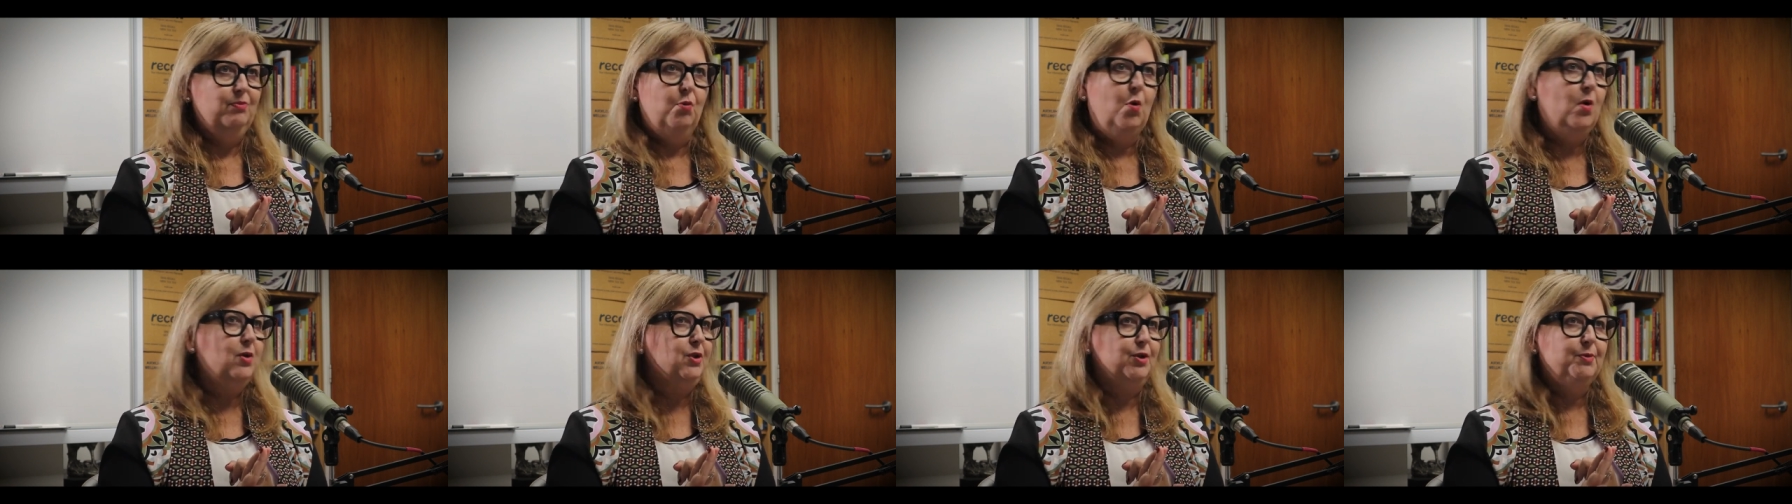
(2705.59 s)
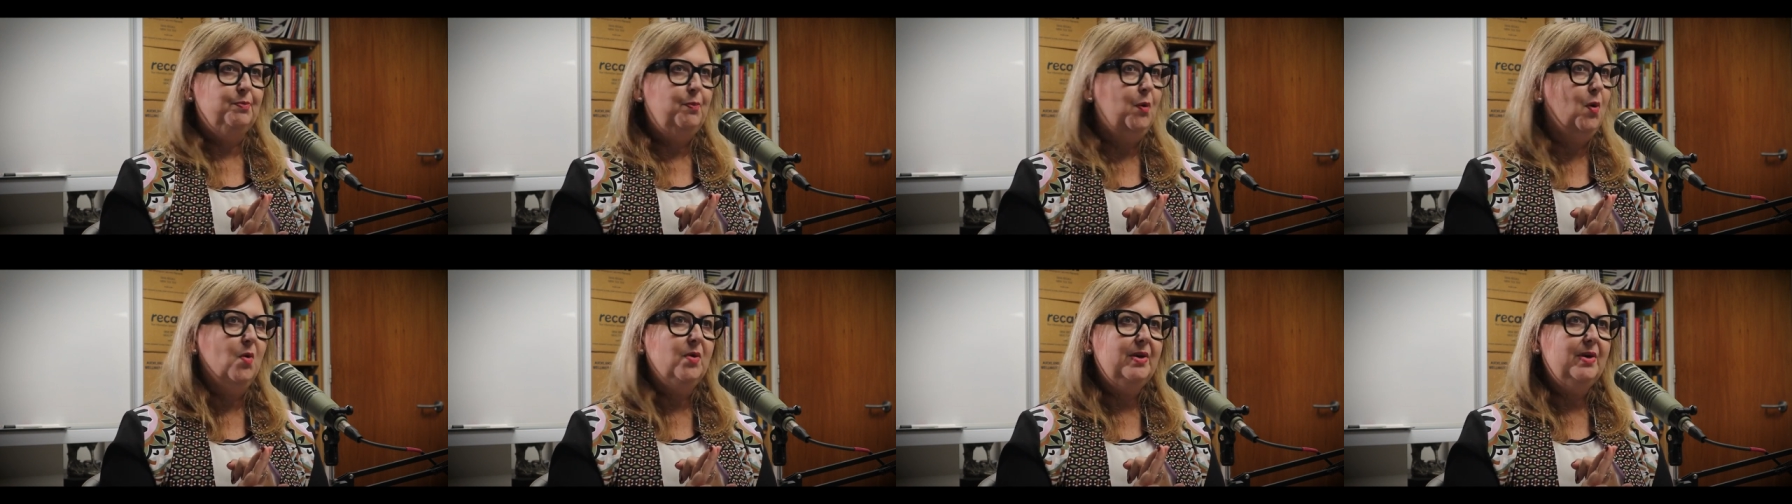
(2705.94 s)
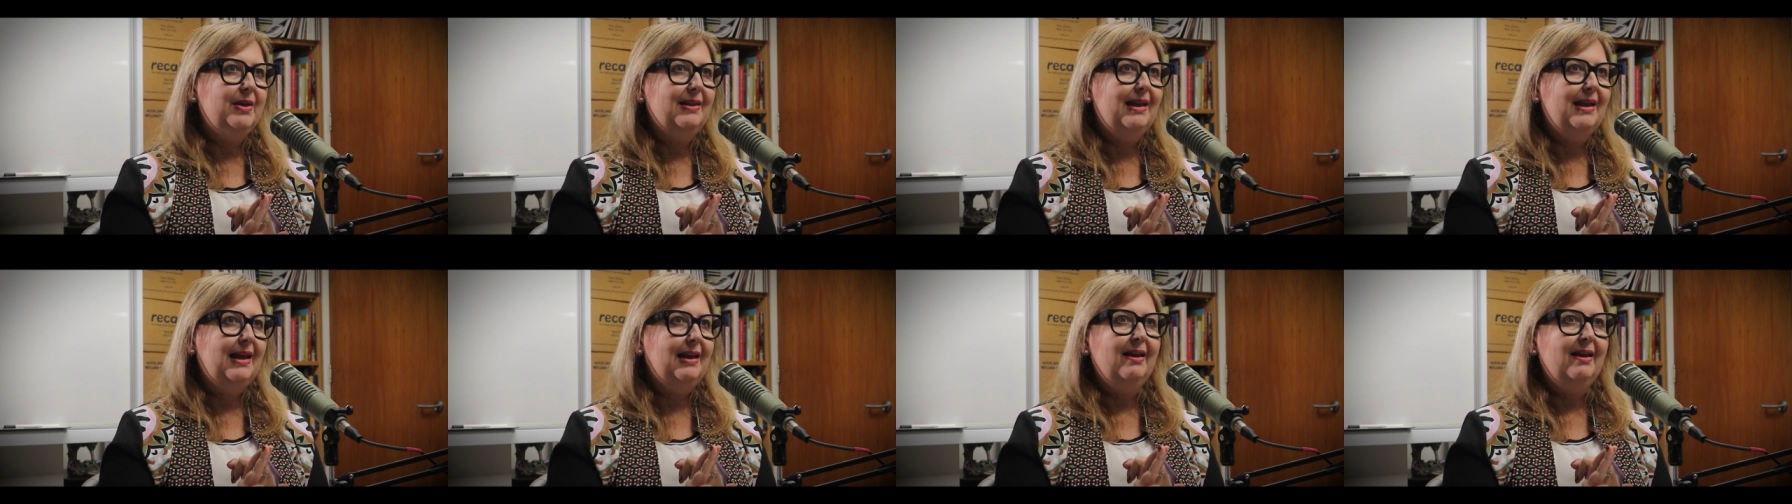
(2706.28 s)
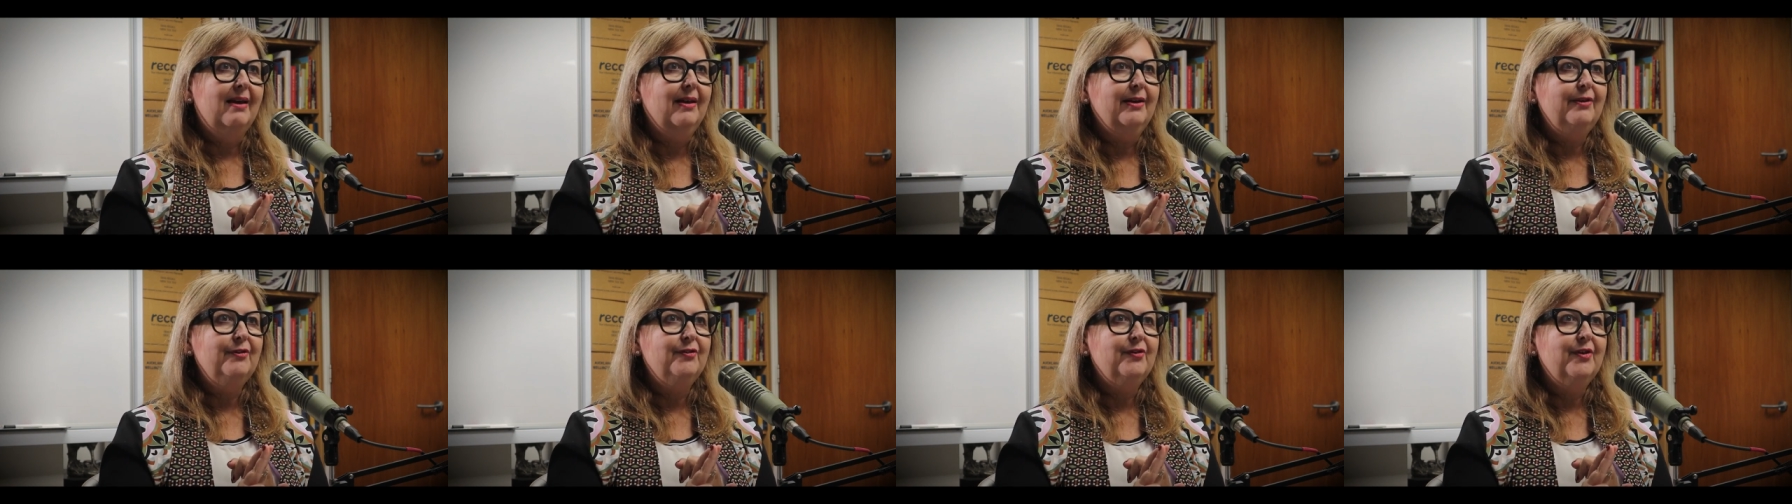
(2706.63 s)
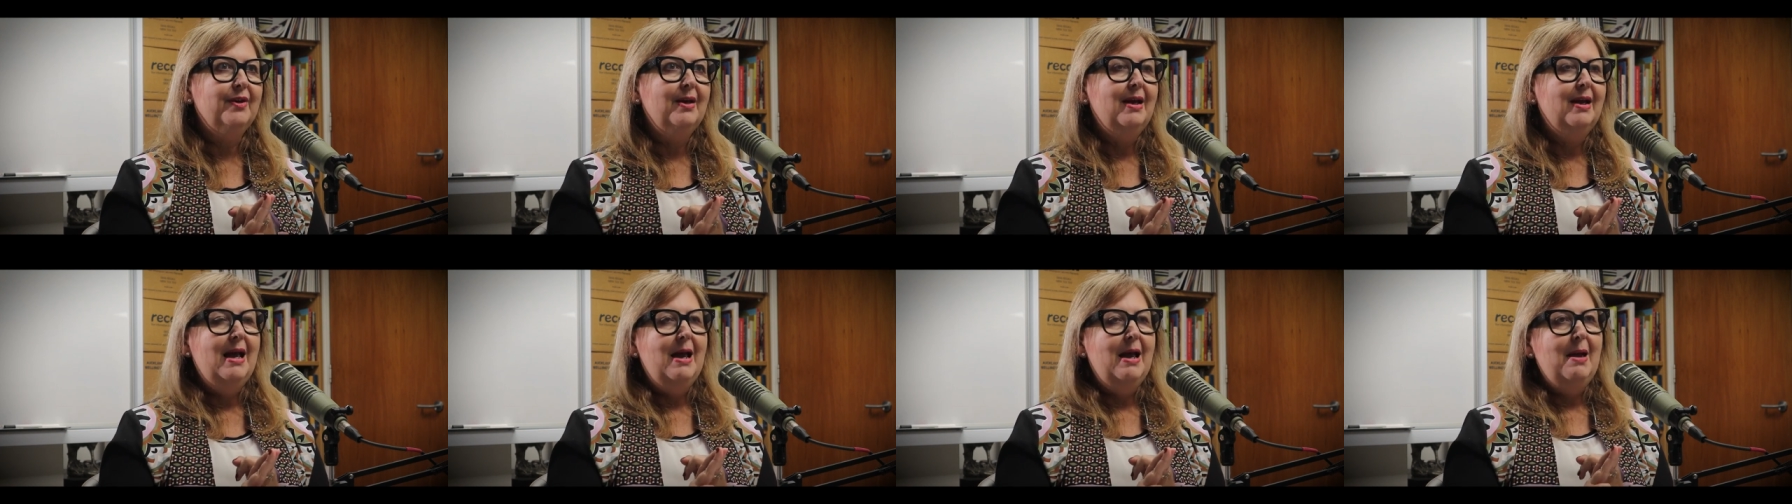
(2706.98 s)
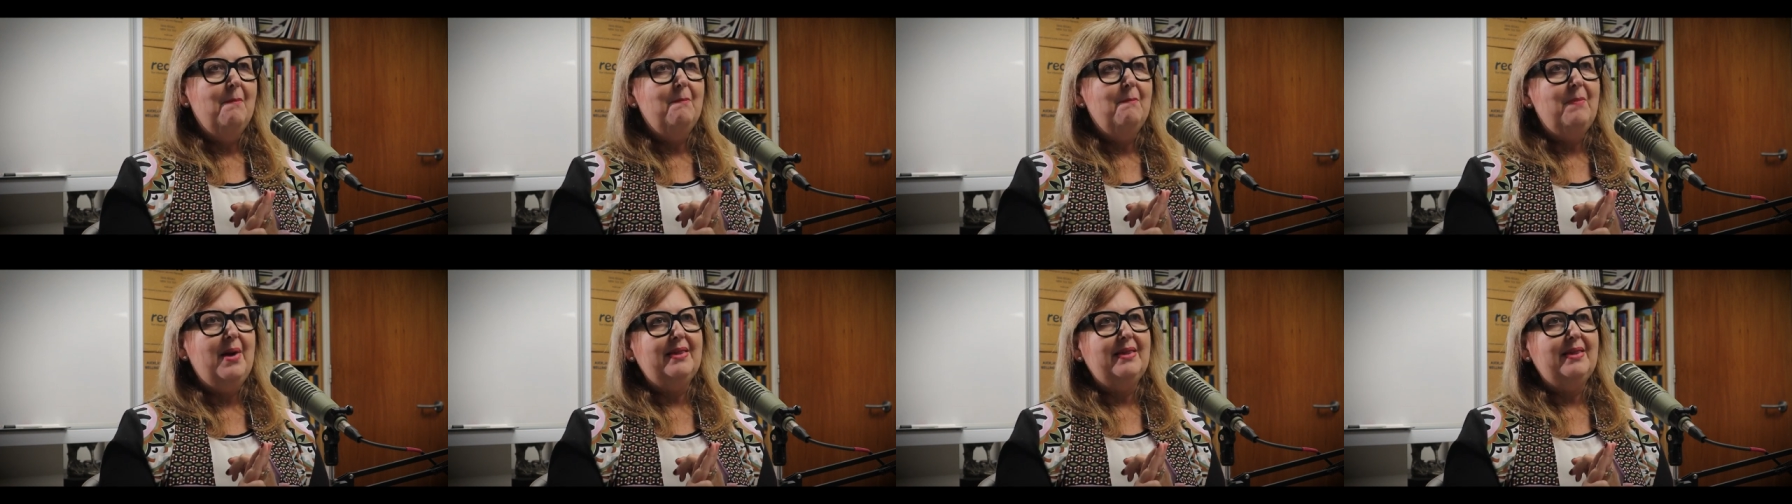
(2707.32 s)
watched porn in their life,